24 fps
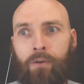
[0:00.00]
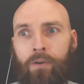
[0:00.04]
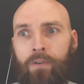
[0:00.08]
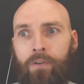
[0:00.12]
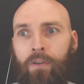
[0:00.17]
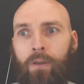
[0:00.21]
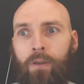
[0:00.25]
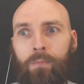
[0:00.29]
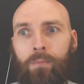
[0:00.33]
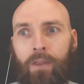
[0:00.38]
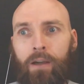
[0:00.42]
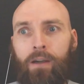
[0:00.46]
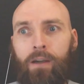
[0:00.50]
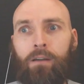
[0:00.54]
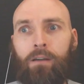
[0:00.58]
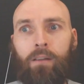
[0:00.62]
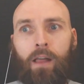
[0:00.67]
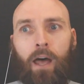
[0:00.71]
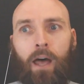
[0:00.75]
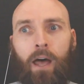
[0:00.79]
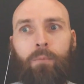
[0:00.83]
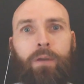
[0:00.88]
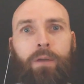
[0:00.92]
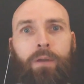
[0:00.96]
It seems like a
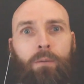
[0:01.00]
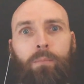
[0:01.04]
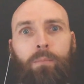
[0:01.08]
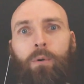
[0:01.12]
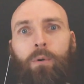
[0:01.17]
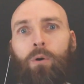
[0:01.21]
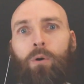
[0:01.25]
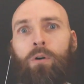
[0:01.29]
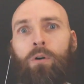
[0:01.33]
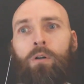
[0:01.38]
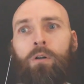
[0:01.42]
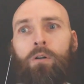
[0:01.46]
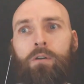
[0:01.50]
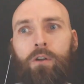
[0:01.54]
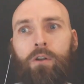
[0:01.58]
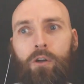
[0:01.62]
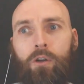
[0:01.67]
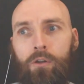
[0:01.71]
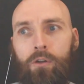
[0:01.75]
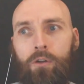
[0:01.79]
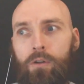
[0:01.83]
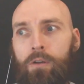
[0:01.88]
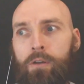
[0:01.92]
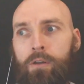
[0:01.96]
lot of people,
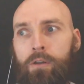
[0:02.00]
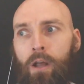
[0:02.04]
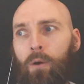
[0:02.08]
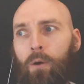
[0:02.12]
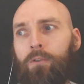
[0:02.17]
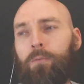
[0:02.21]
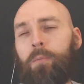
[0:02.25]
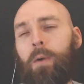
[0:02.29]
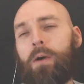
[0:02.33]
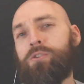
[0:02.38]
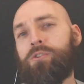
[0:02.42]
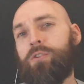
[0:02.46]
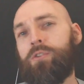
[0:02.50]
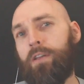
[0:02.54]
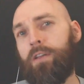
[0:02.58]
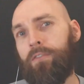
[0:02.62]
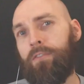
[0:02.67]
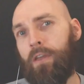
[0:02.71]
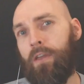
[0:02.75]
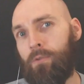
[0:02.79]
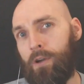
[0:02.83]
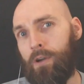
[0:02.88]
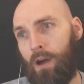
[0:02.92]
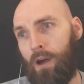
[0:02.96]
you know, especially as
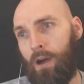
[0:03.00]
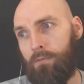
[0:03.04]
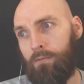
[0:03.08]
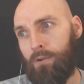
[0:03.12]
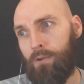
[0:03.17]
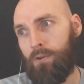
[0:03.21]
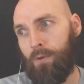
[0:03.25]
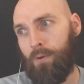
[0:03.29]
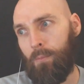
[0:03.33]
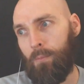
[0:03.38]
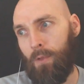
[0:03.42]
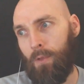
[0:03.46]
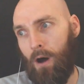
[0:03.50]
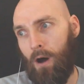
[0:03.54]
they recover from the